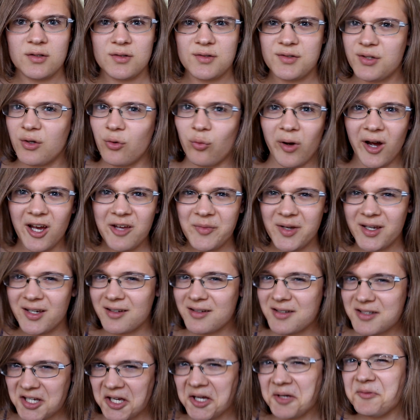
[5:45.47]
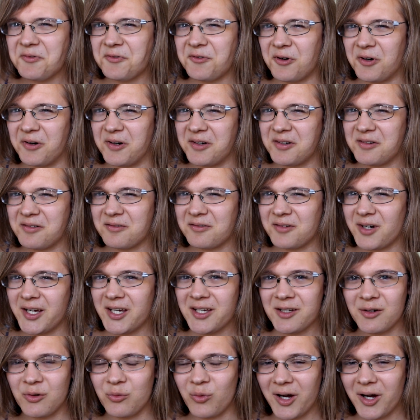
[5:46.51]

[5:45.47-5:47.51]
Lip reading: So why make time for it, right?